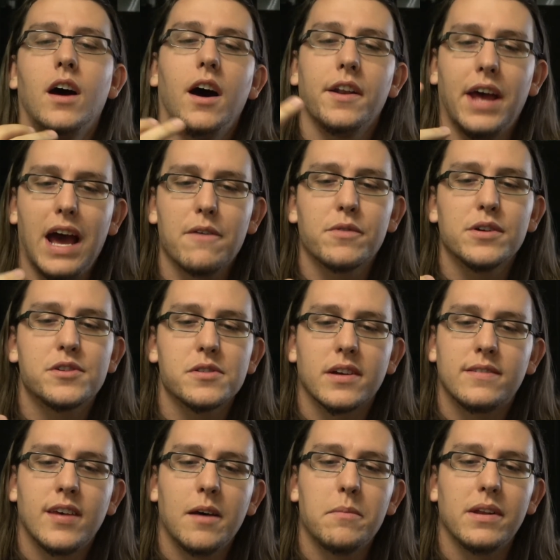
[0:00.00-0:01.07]
on average, a
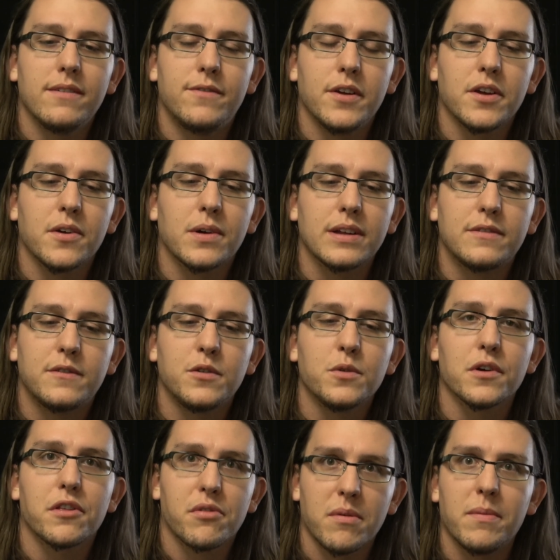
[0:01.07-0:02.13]
10-minute video gets 2
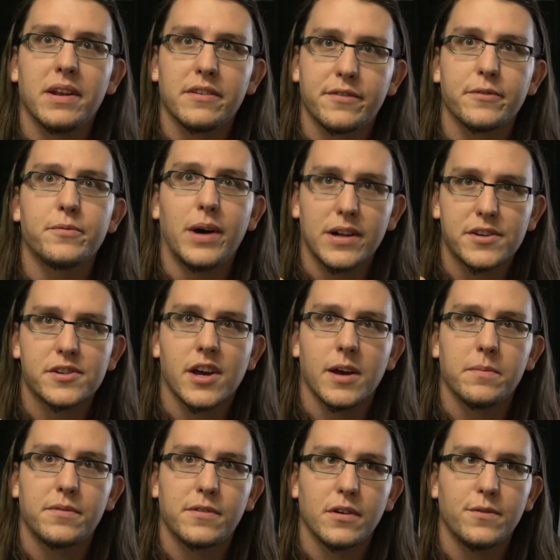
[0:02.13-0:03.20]
or 3 minutes of watch
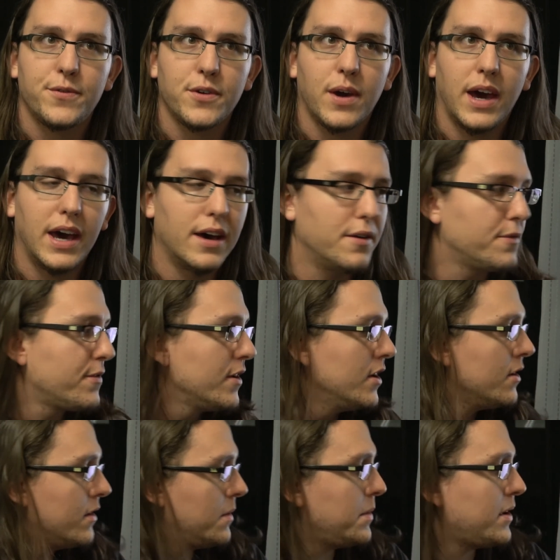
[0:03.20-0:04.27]
time. So if you have,
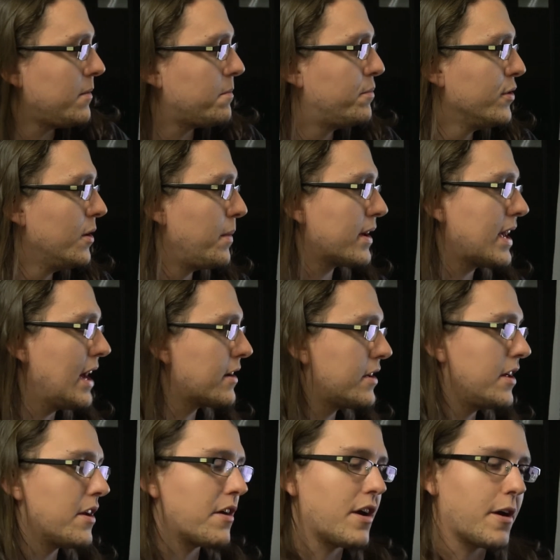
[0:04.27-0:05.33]
let me pull up my
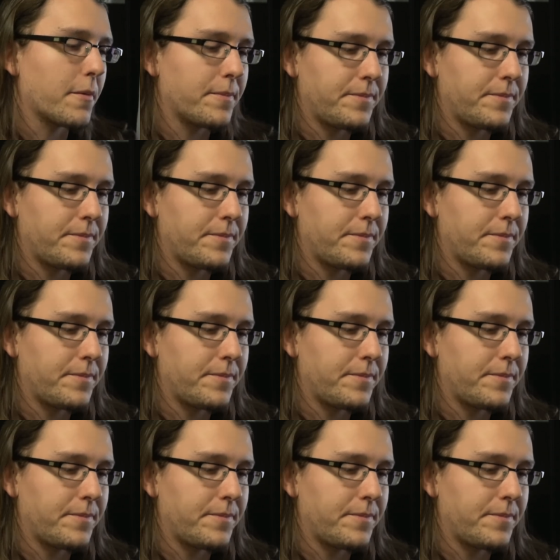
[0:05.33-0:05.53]
calculator here.